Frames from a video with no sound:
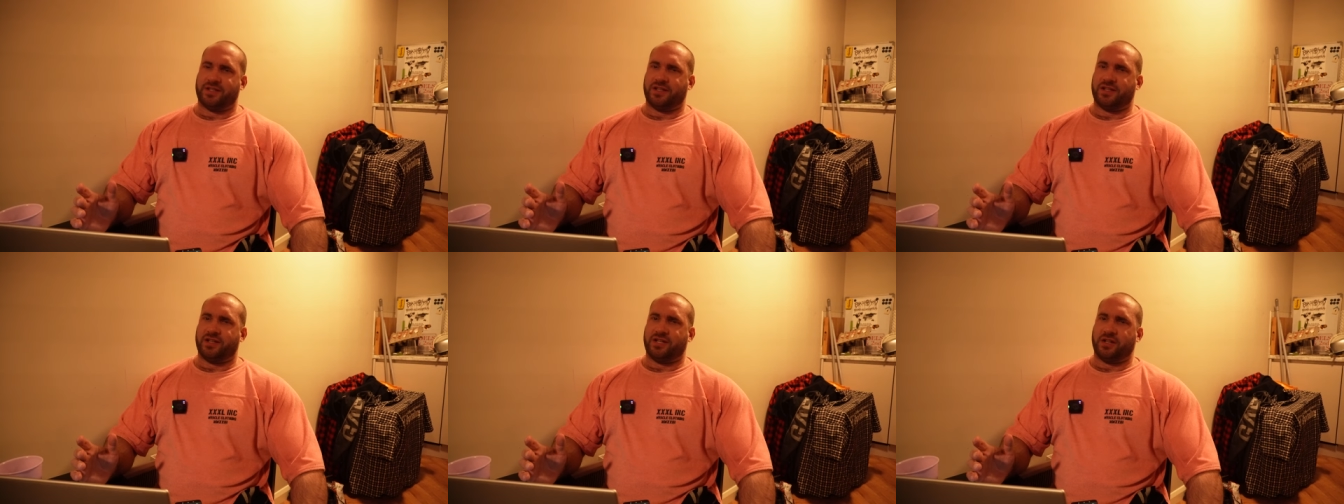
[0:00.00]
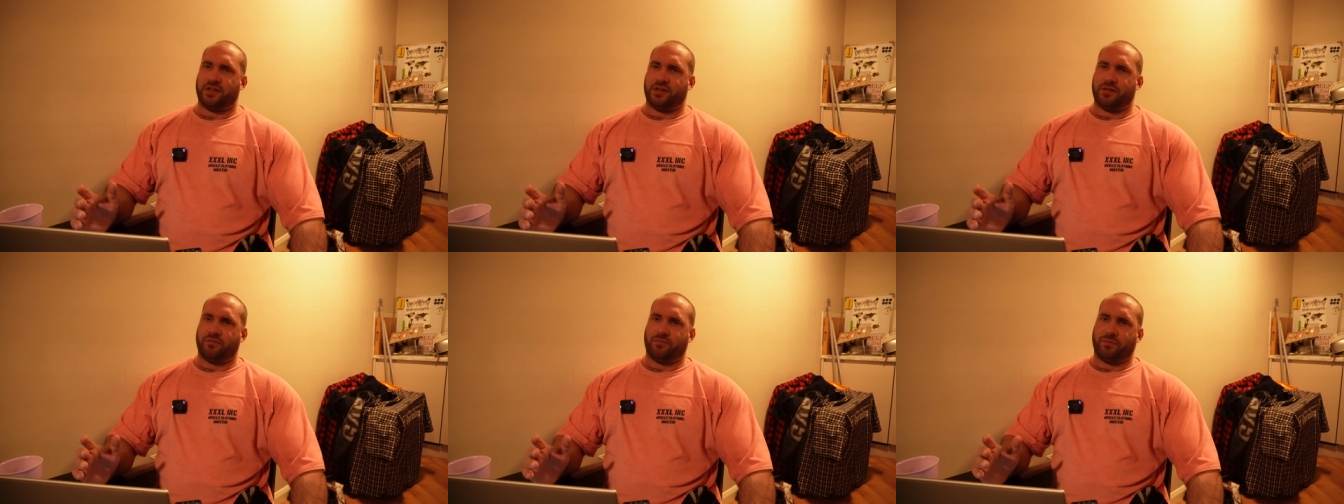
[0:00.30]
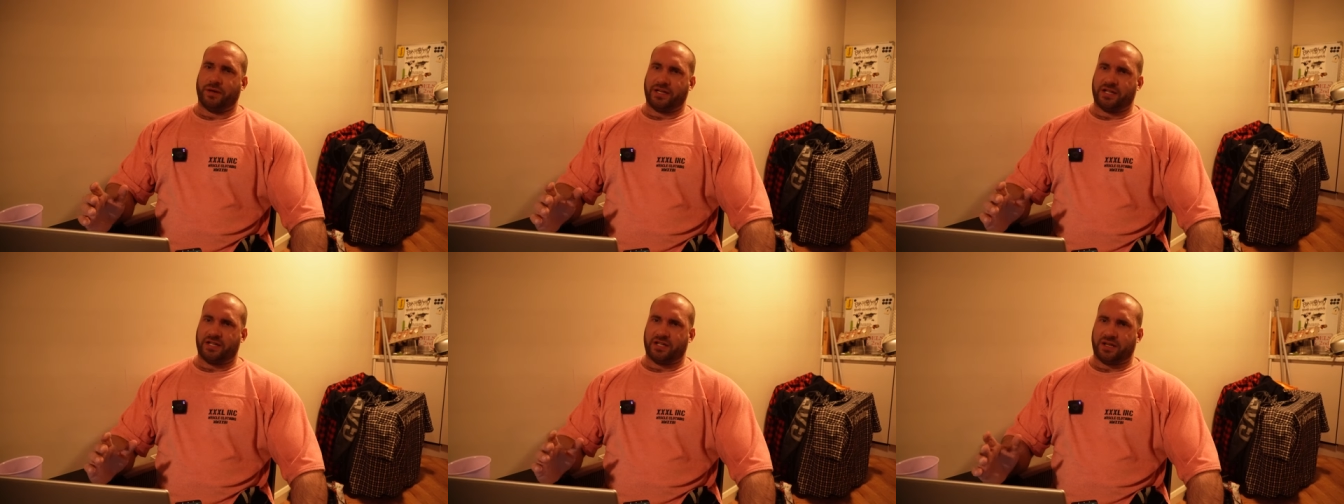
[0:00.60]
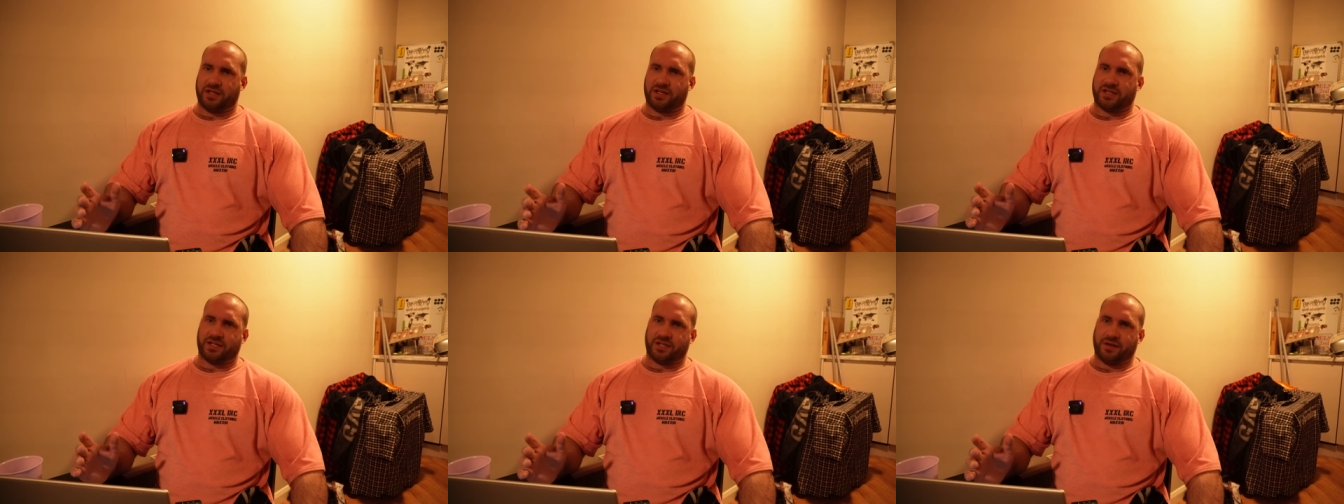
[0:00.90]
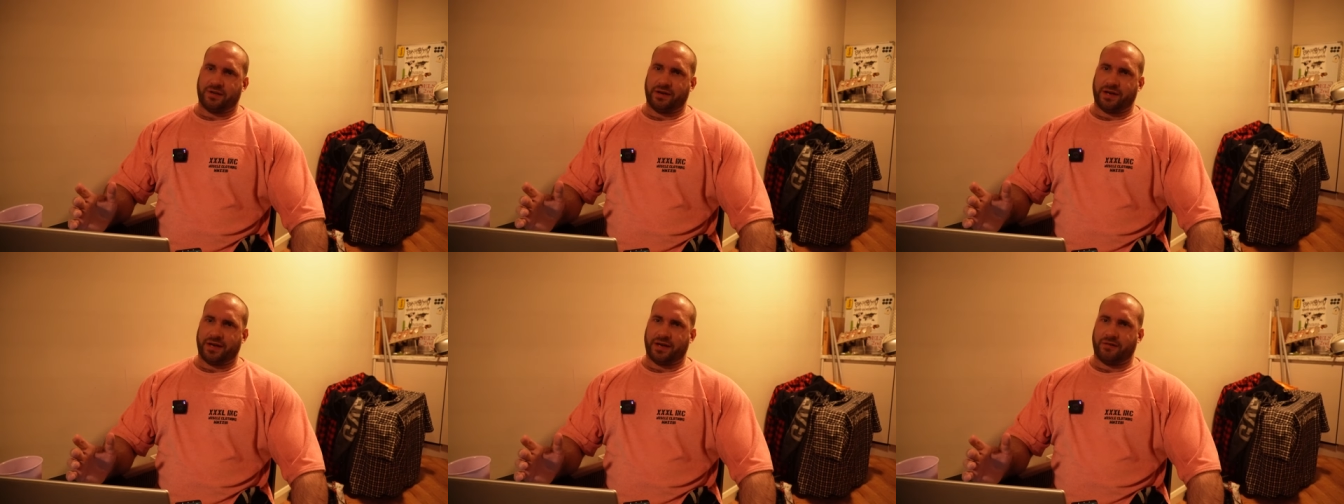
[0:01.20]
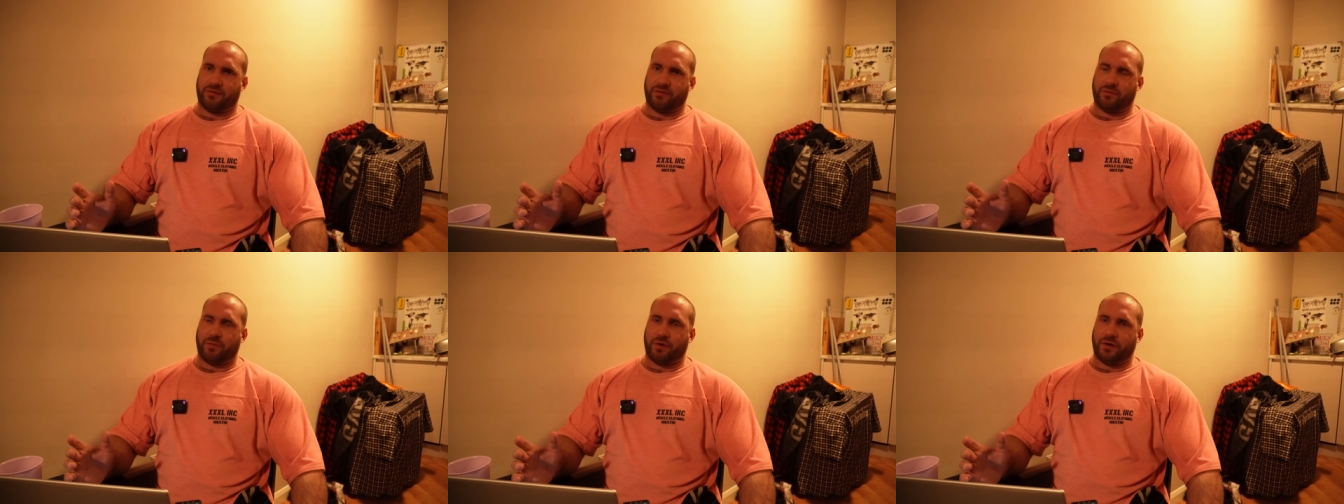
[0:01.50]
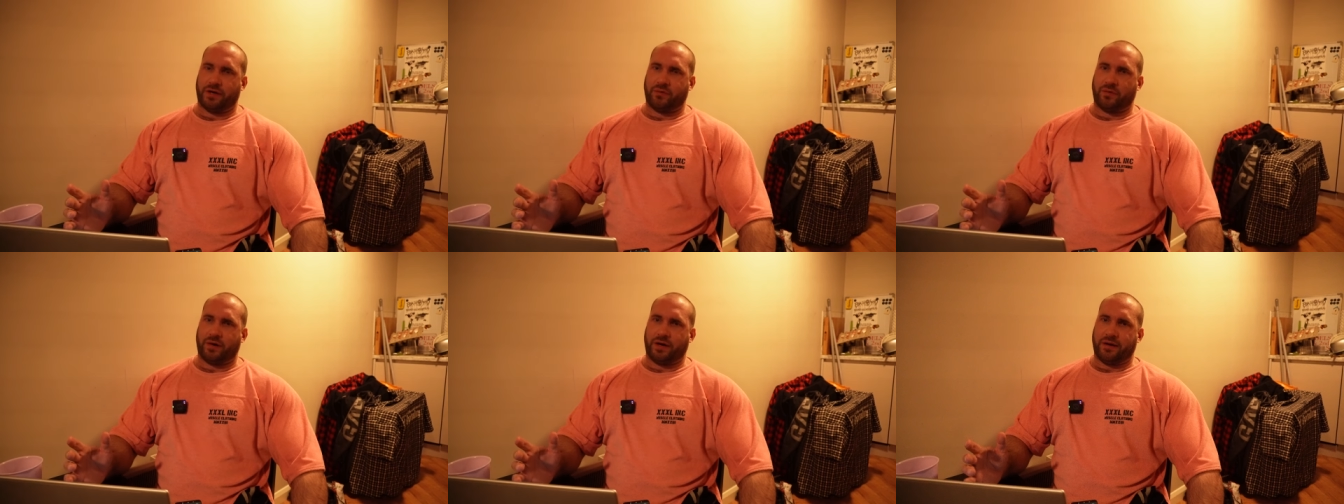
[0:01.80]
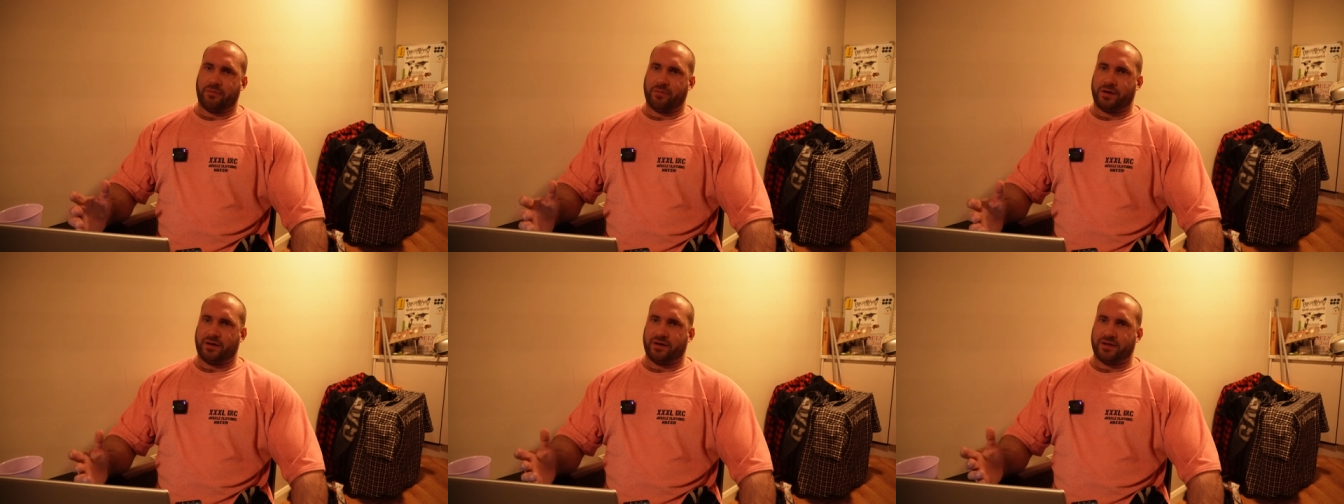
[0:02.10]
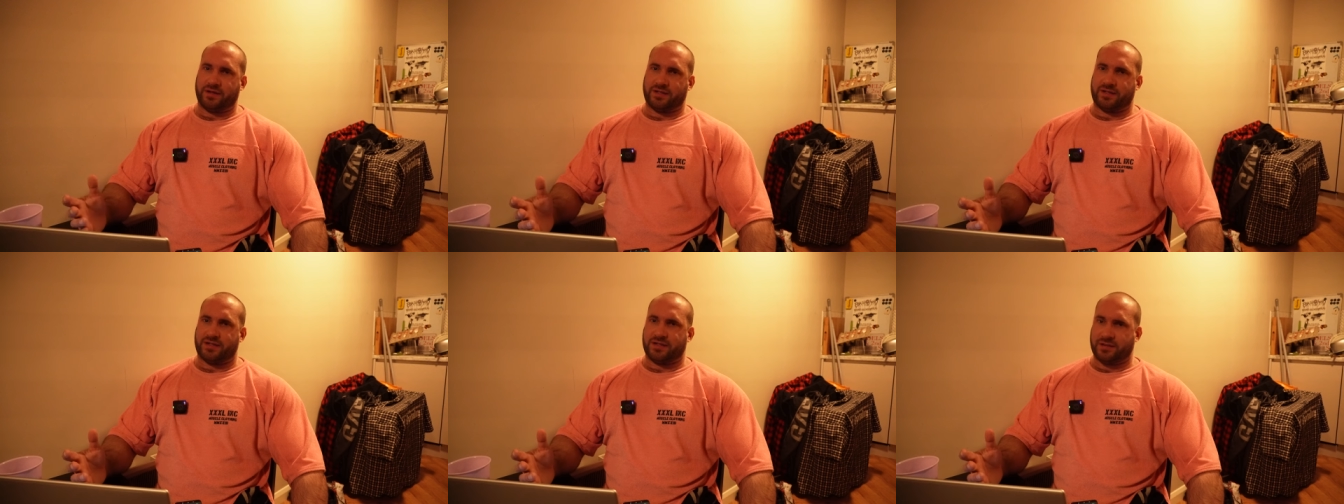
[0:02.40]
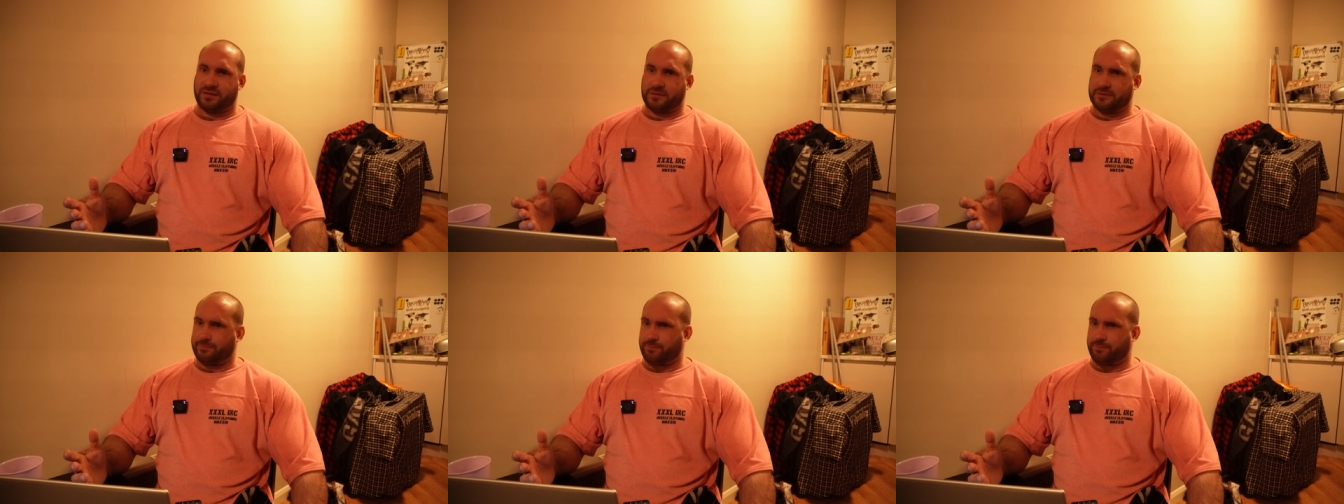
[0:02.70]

you shouldn't be just doing it with body weight because,